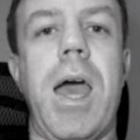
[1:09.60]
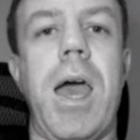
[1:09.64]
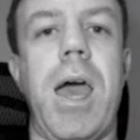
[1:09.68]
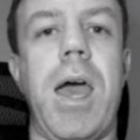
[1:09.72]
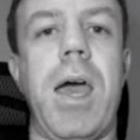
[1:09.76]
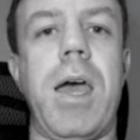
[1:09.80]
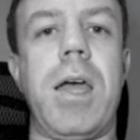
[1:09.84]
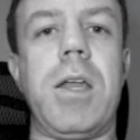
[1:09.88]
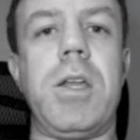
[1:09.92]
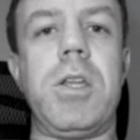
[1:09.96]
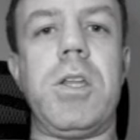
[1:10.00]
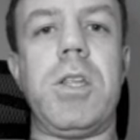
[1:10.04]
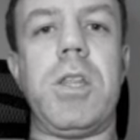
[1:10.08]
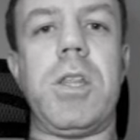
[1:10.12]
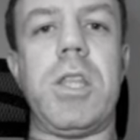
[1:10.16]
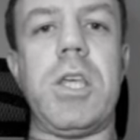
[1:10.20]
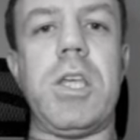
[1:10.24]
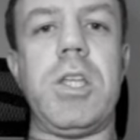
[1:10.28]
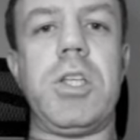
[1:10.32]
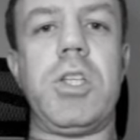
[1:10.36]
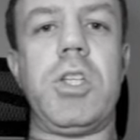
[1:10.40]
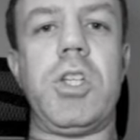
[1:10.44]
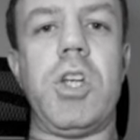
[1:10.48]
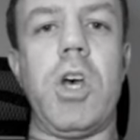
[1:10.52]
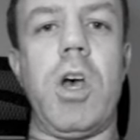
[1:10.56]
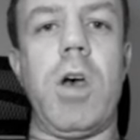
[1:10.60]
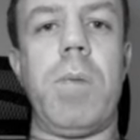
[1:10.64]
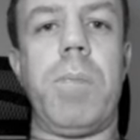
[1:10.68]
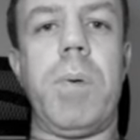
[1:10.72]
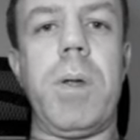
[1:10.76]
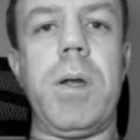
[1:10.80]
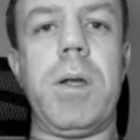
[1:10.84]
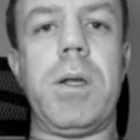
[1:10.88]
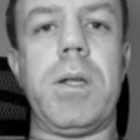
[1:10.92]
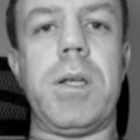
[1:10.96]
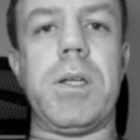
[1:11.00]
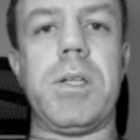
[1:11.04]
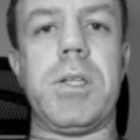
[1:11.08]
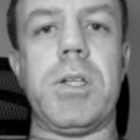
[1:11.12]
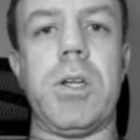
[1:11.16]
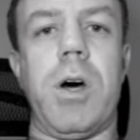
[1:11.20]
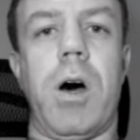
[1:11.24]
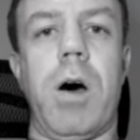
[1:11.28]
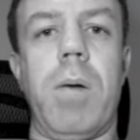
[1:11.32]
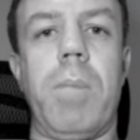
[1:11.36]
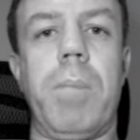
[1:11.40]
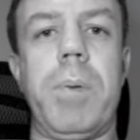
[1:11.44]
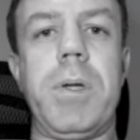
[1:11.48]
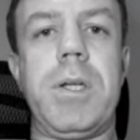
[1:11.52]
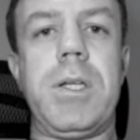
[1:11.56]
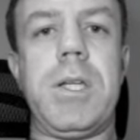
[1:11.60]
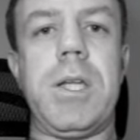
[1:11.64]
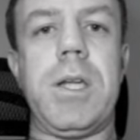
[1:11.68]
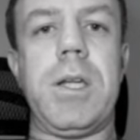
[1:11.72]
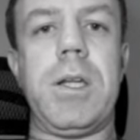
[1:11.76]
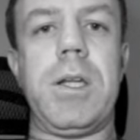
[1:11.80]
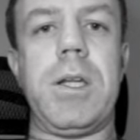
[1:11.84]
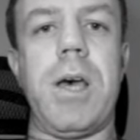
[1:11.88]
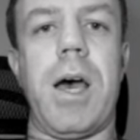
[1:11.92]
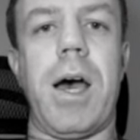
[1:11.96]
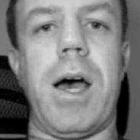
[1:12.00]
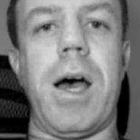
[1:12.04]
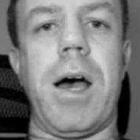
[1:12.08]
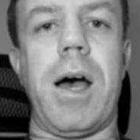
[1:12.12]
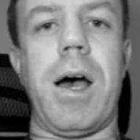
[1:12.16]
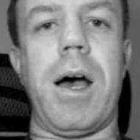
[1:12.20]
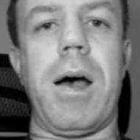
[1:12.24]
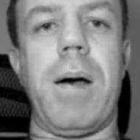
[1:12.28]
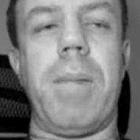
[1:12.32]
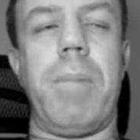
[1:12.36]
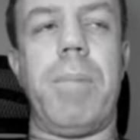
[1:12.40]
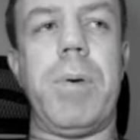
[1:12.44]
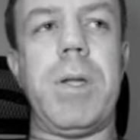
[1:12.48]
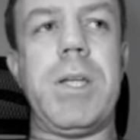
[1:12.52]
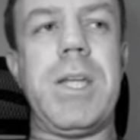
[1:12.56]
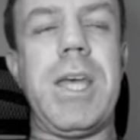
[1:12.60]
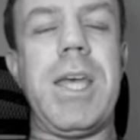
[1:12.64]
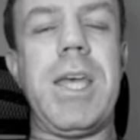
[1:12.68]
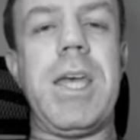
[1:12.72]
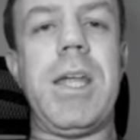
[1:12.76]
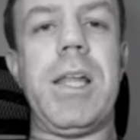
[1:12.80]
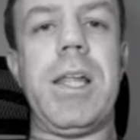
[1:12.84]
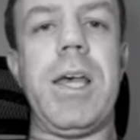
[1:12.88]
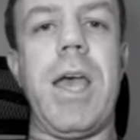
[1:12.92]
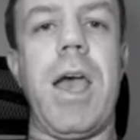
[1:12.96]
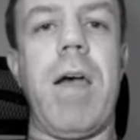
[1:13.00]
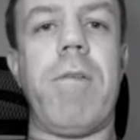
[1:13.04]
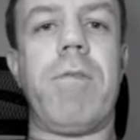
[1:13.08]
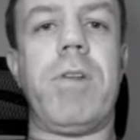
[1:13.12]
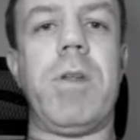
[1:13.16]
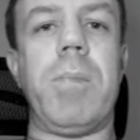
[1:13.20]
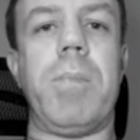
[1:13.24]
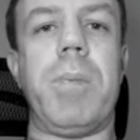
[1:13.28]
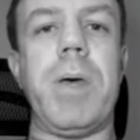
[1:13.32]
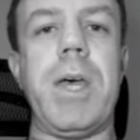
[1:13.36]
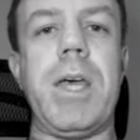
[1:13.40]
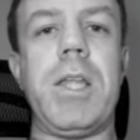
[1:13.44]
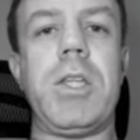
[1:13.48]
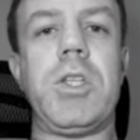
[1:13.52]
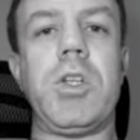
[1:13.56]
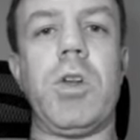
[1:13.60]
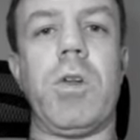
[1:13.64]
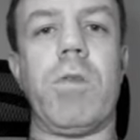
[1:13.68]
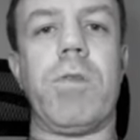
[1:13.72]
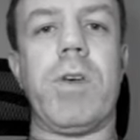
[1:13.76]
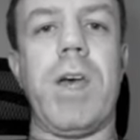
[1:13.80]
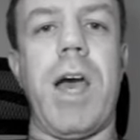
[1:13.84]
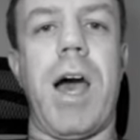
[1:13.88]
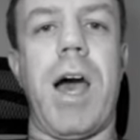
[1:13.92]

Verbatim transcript: and the serpent does not pat- uh, particularly have to be sort of